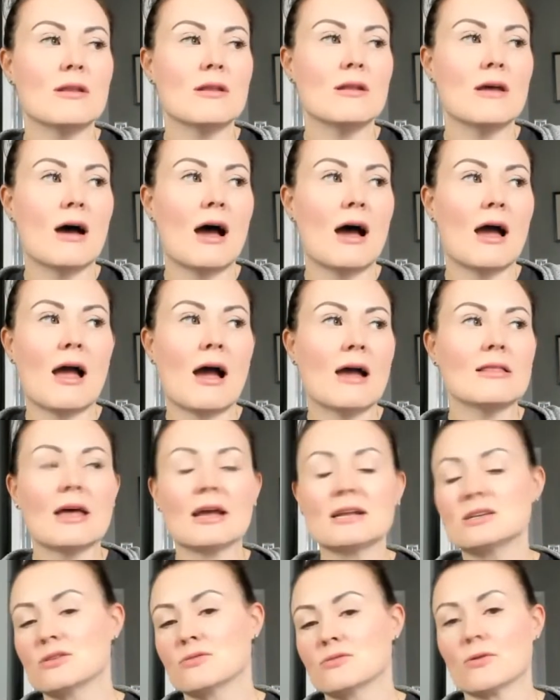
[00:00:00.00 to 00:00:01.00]
I like
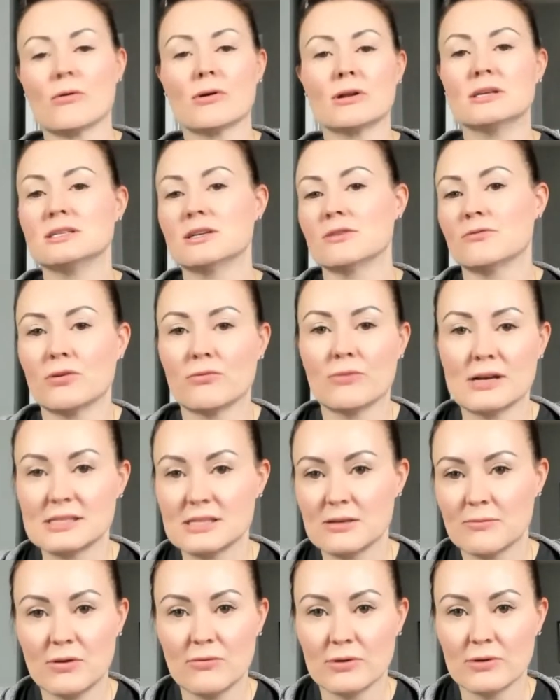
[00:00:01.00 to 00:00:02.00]
to throw in a different
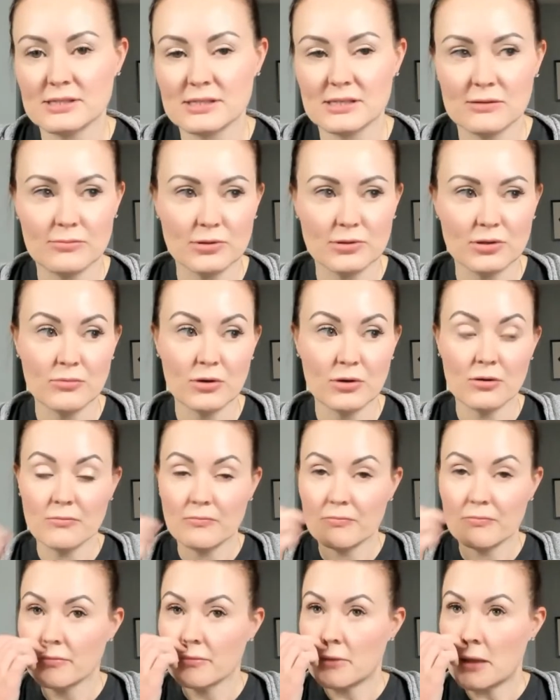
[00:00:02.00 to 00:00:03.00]
recipe once in a blue moon.
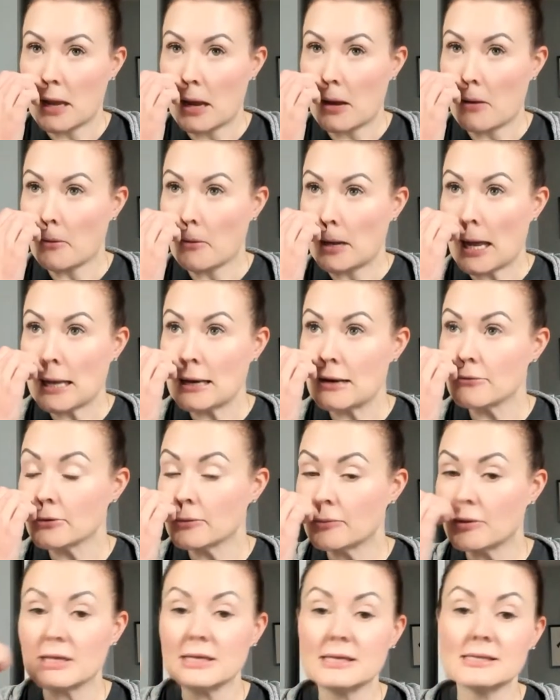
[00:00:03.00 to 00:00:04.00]
Now, not
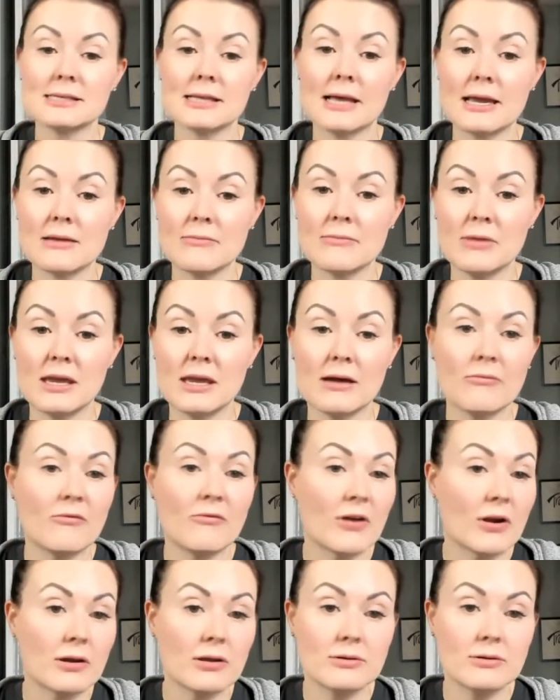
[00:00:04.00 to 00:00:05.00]
everybody is like me. I'm
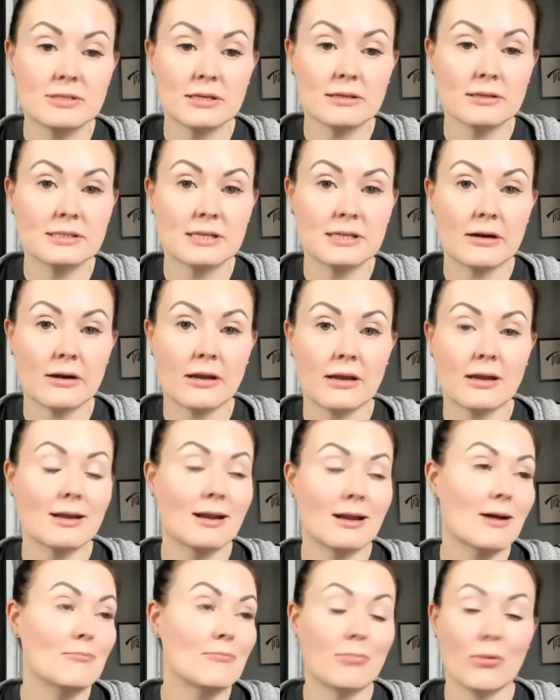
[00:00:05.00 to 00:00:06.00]
very utilitarian.
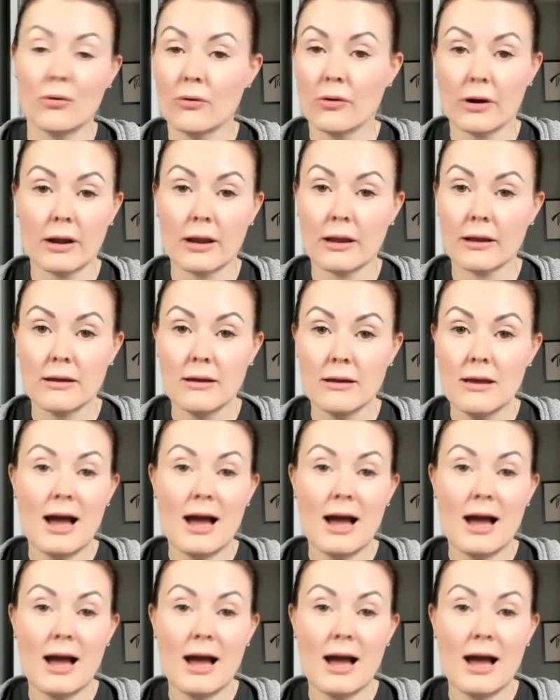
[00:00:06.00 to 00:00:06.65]
I'm boring.